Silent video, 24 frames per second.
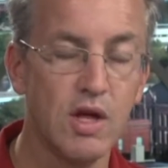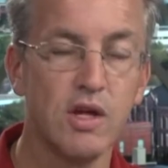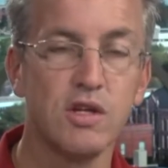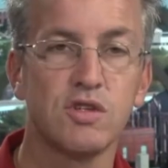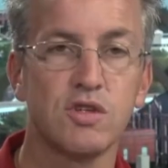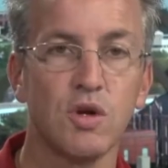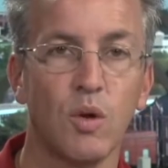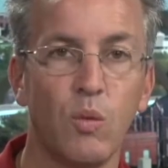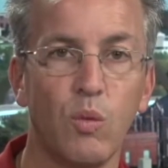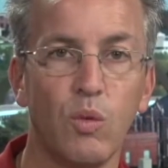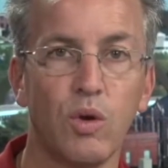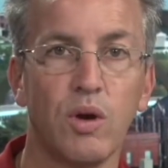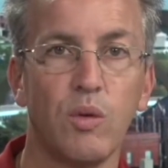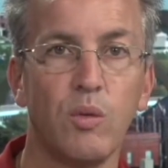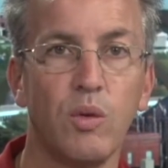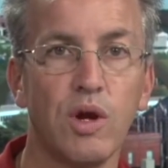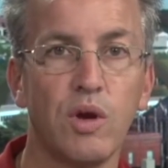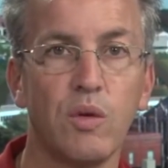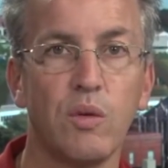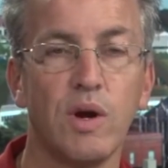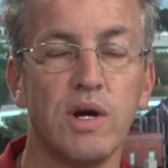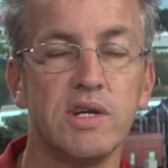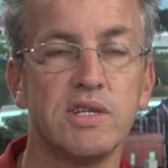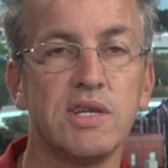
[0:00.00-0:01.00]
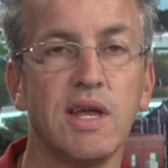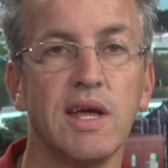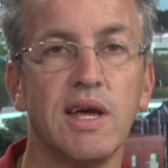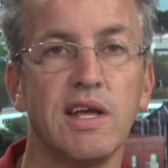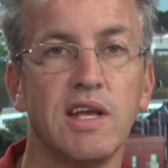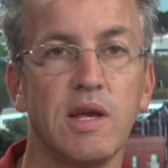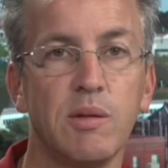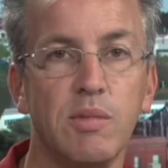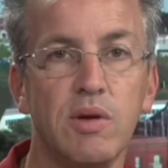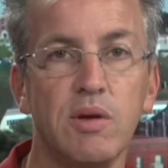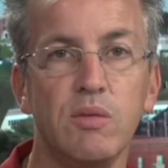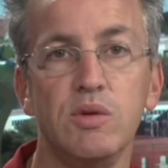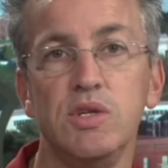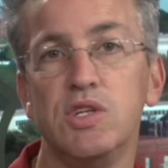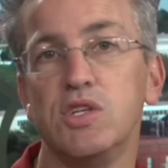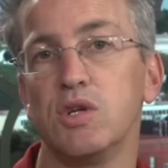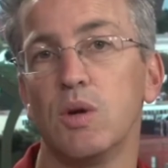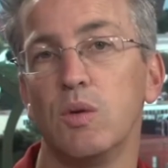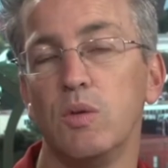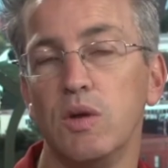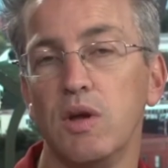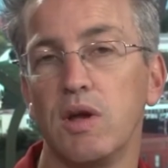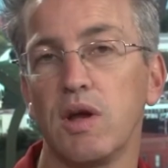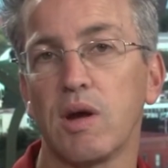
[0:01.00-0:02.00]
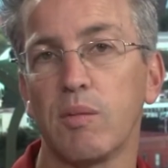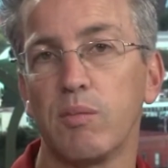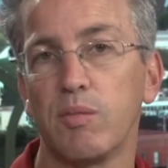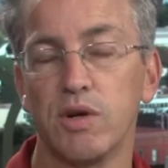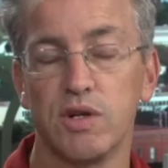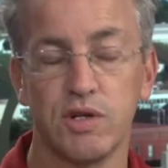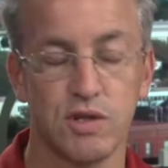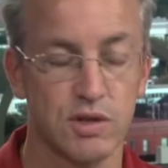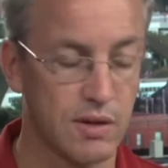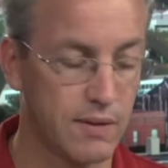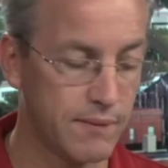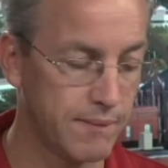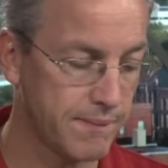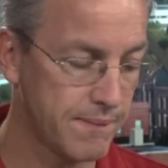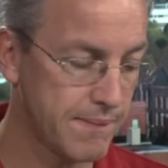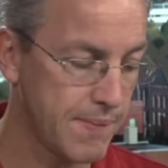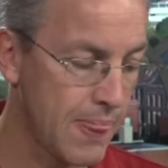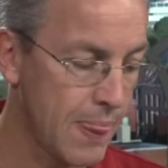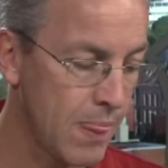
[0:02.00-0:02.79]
So we're requesting it to be rezoned to commercial.